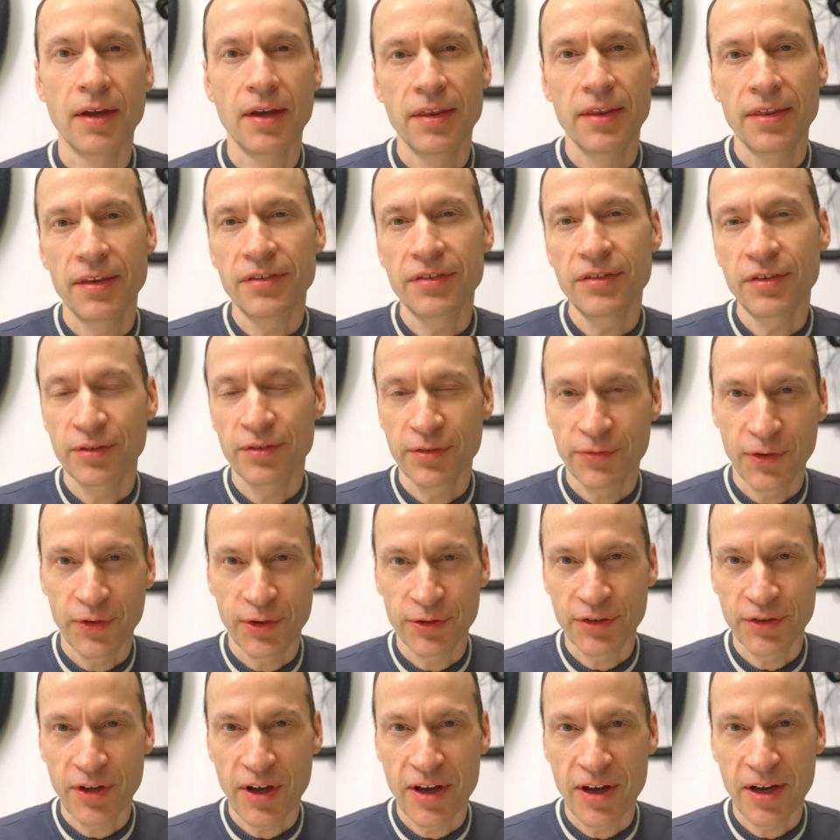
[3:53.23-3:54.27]
This is the
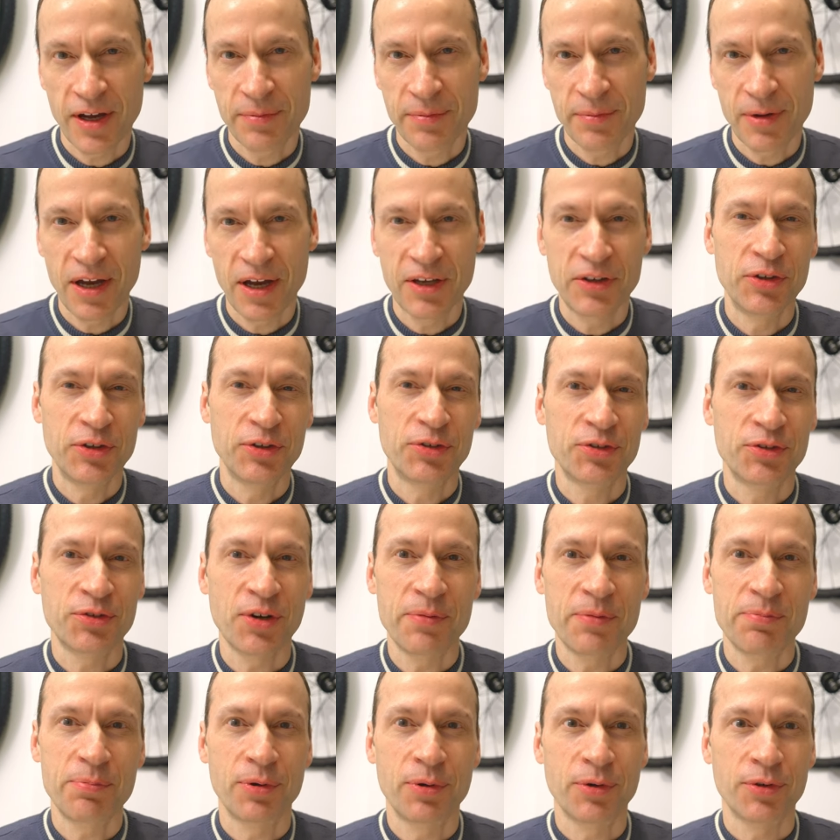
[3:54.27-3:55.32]
first time I used
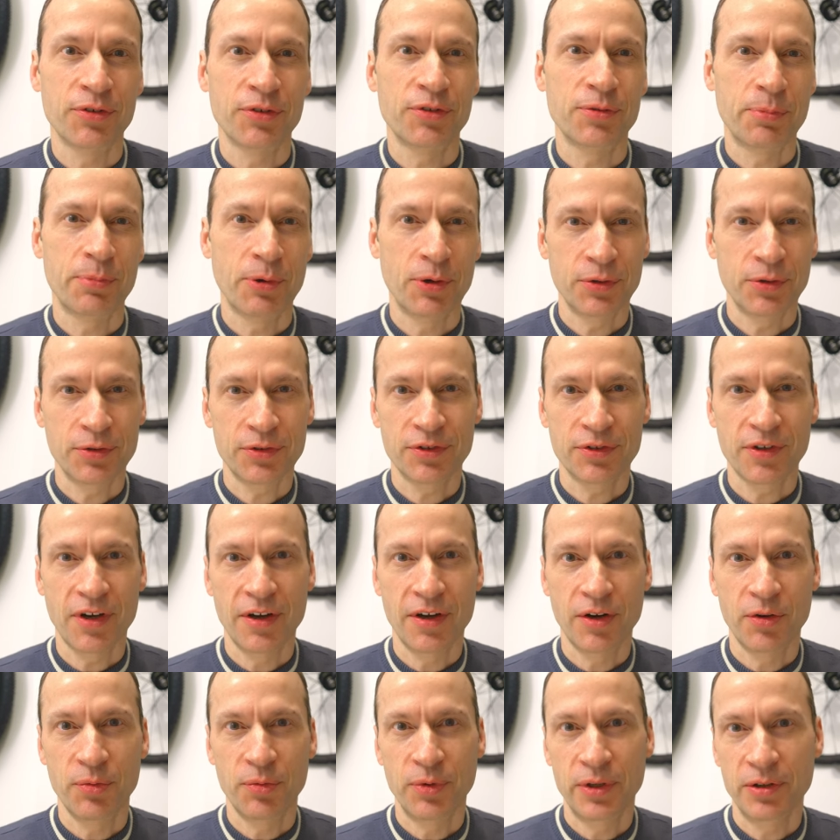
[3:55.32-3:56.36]
straight pull spokes
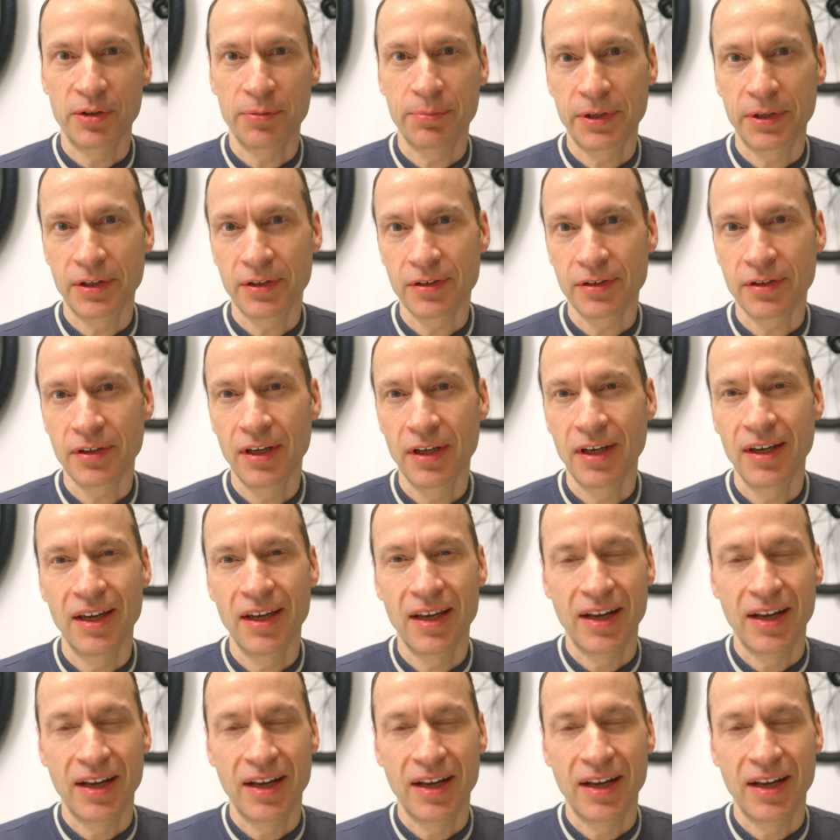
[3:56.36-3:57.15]
on a wheel build,